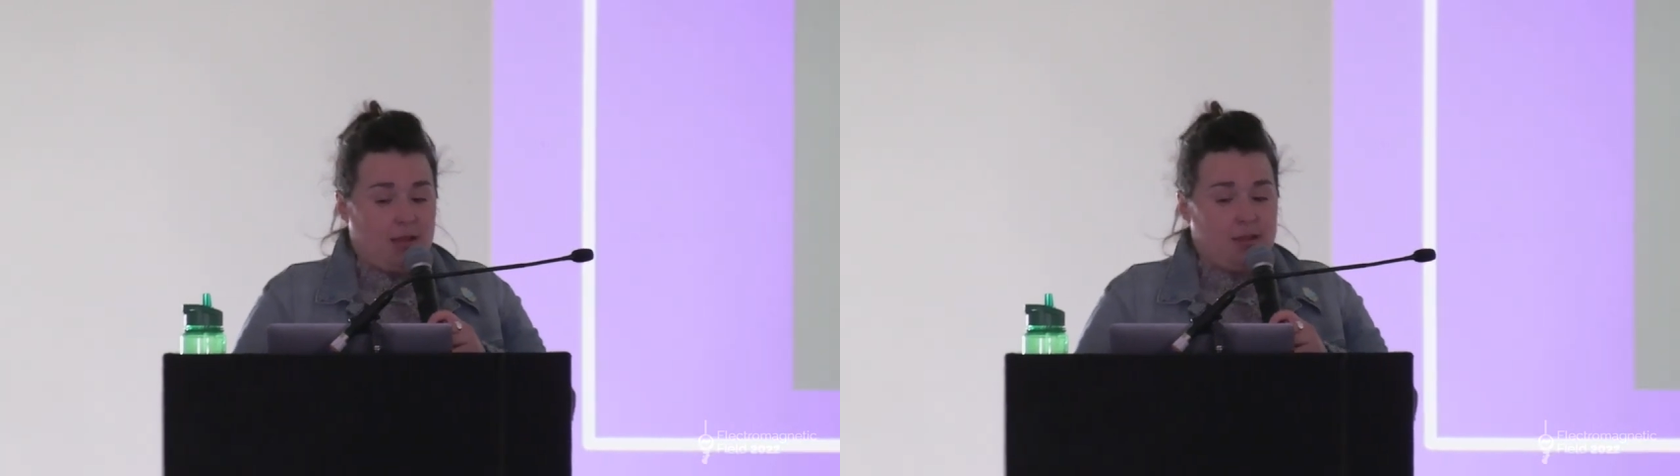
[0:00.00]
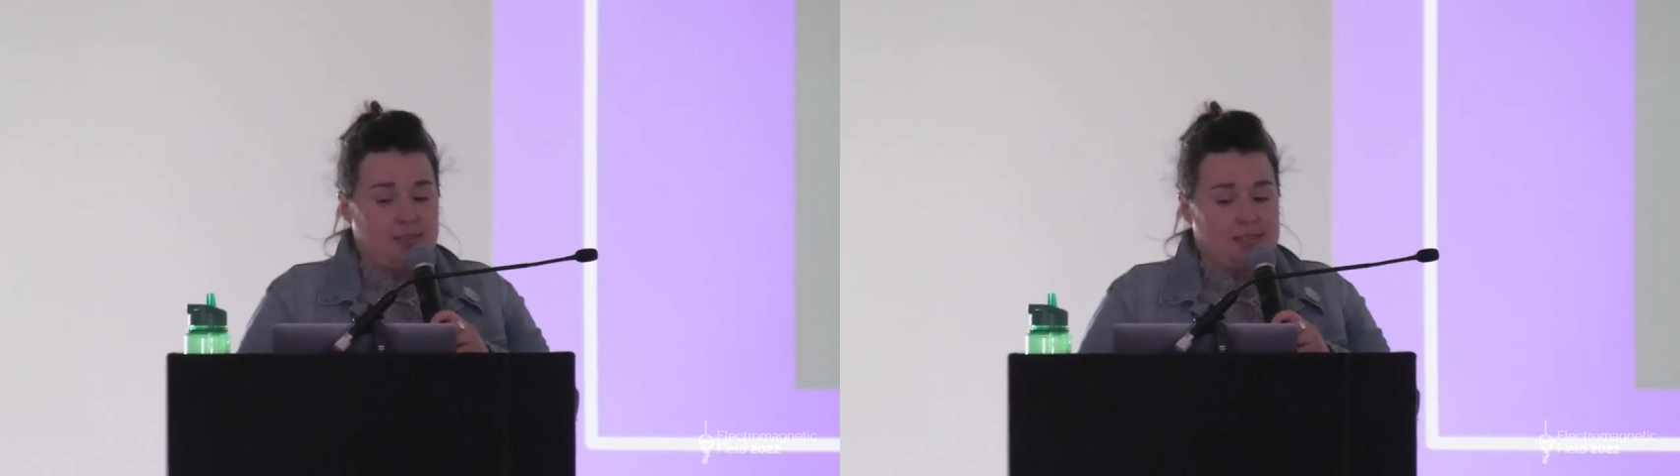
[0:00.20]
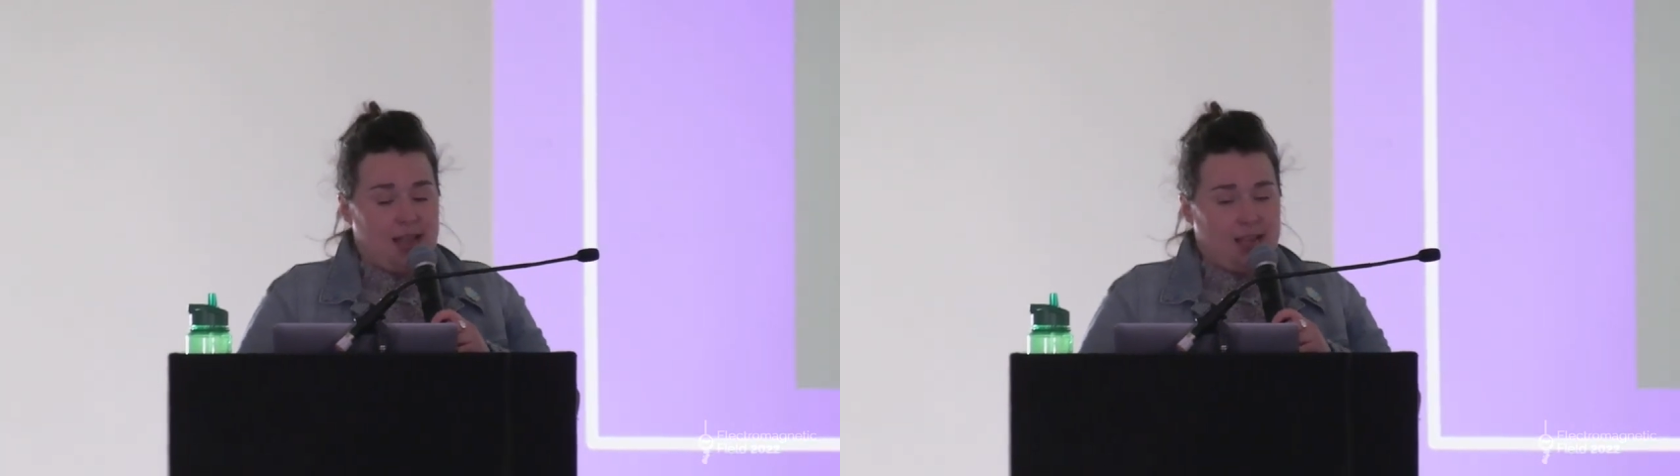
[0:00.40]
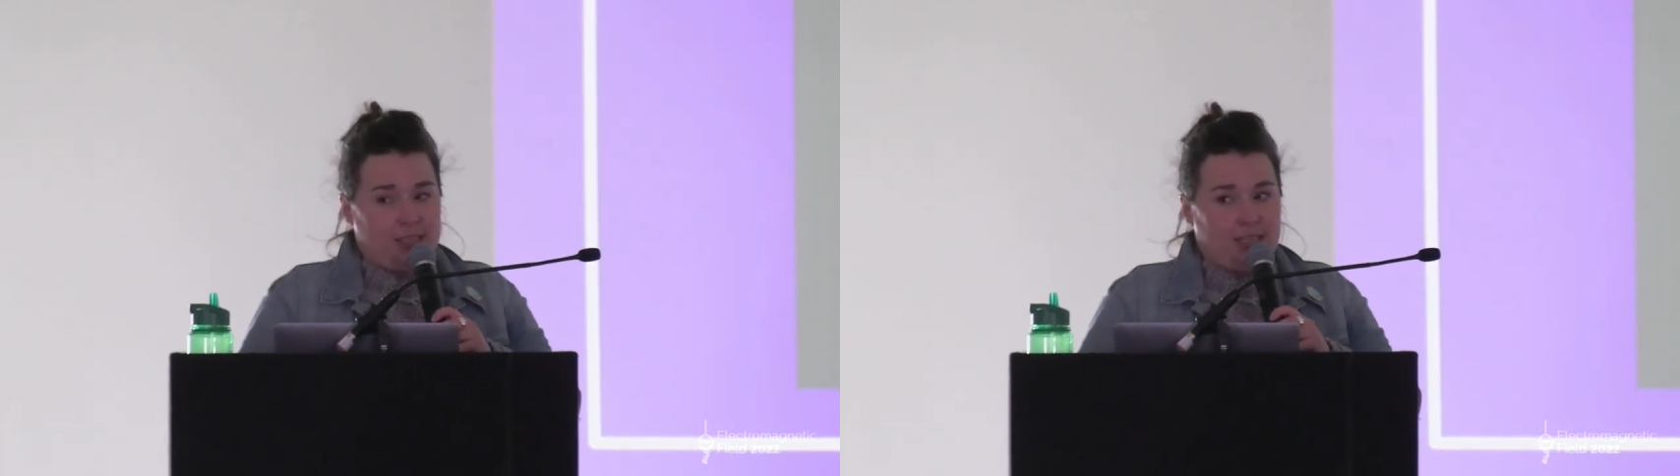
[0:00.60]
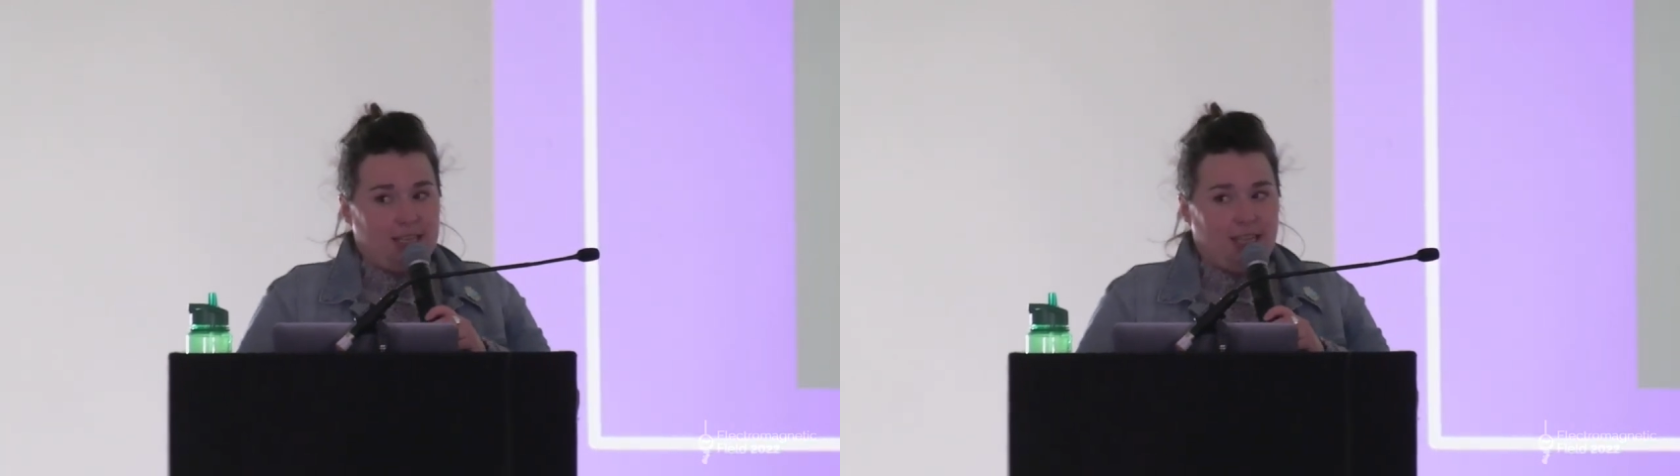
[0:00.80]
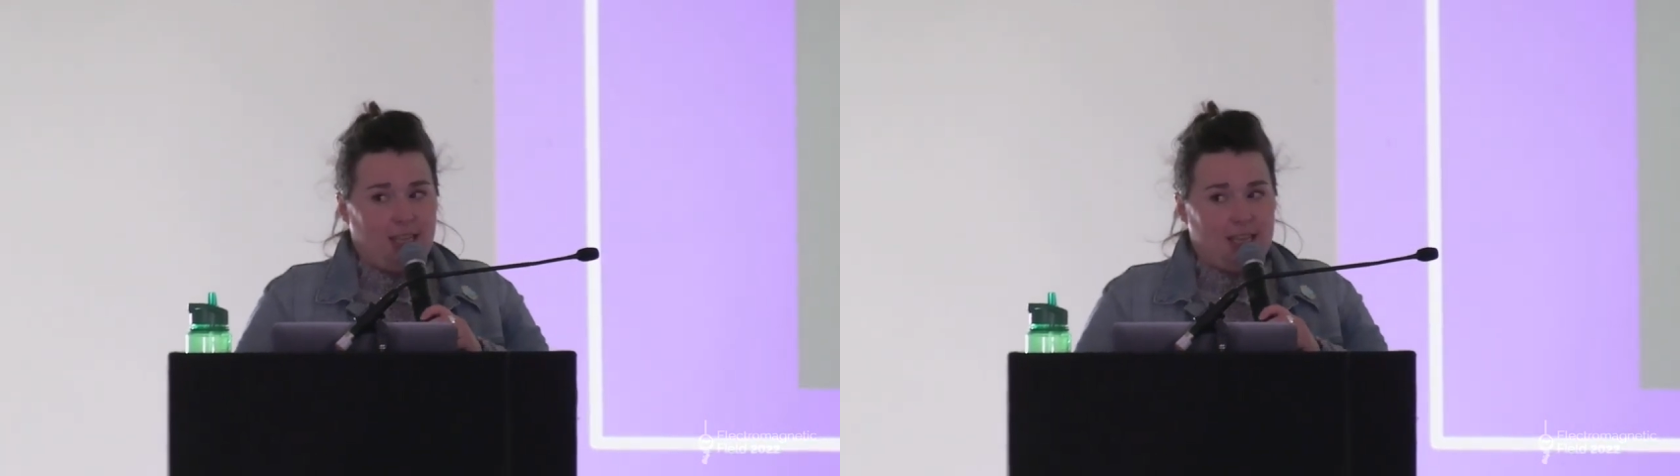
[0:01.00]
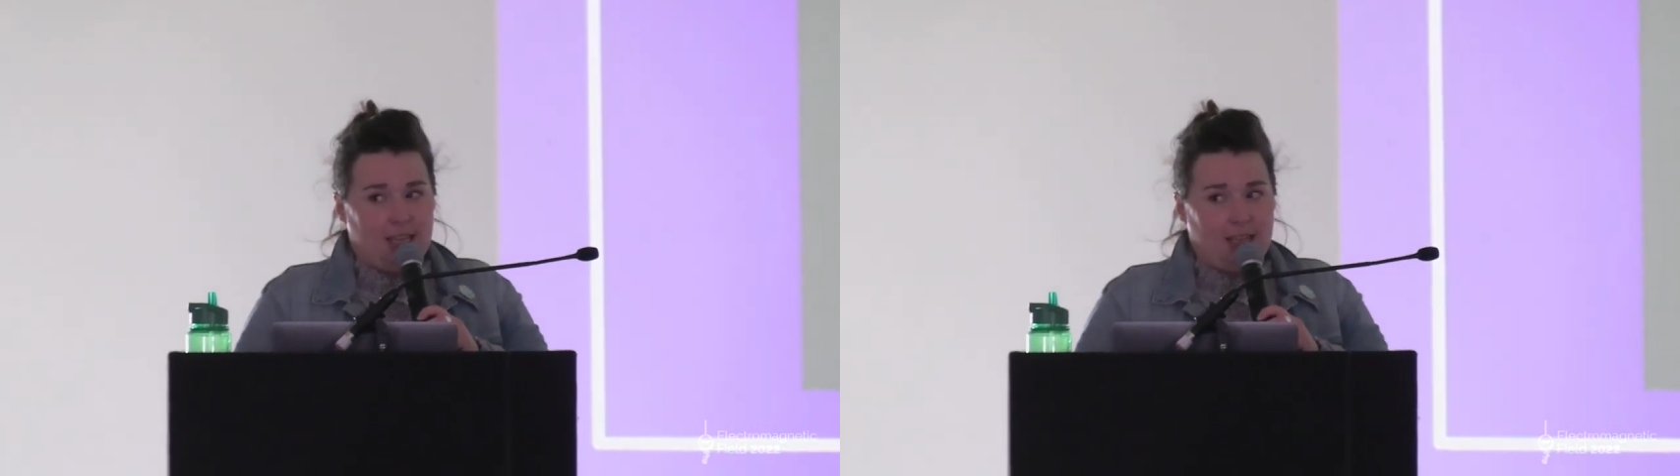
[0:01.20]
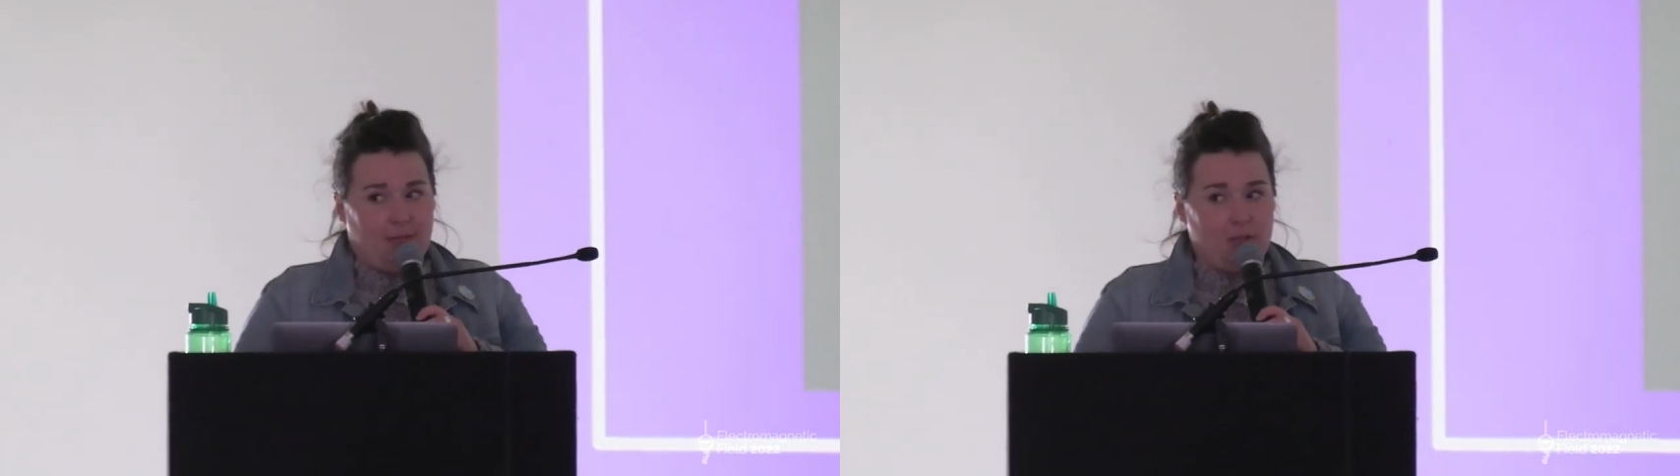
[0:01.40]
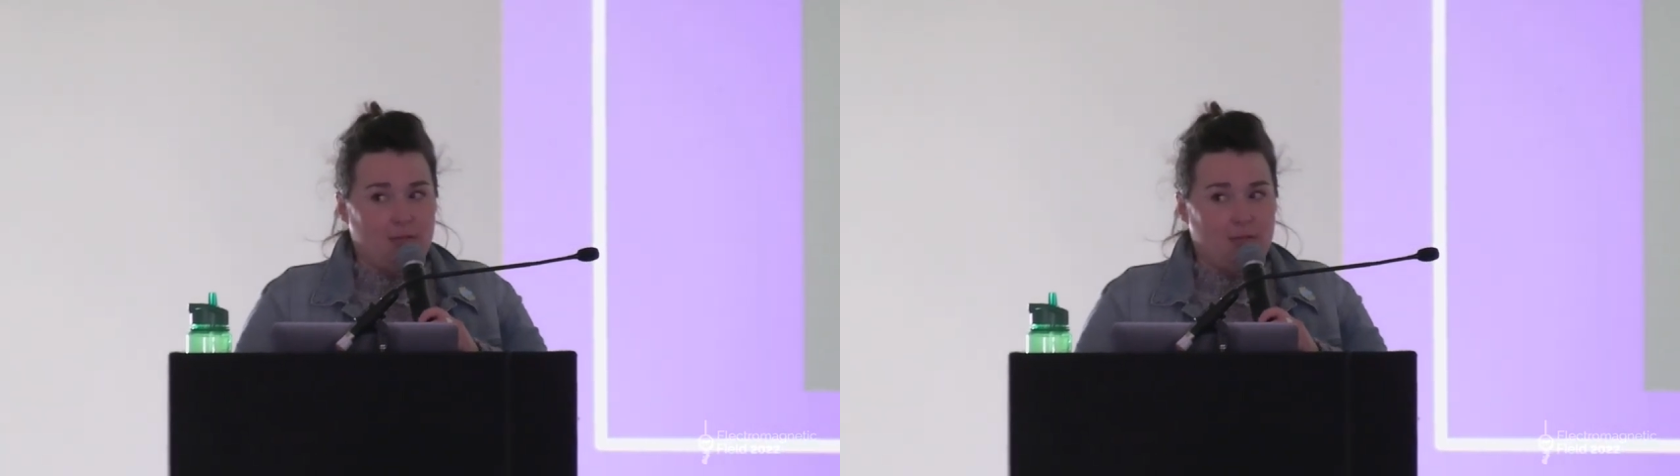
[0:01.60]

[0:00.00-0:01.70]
Cuz actually if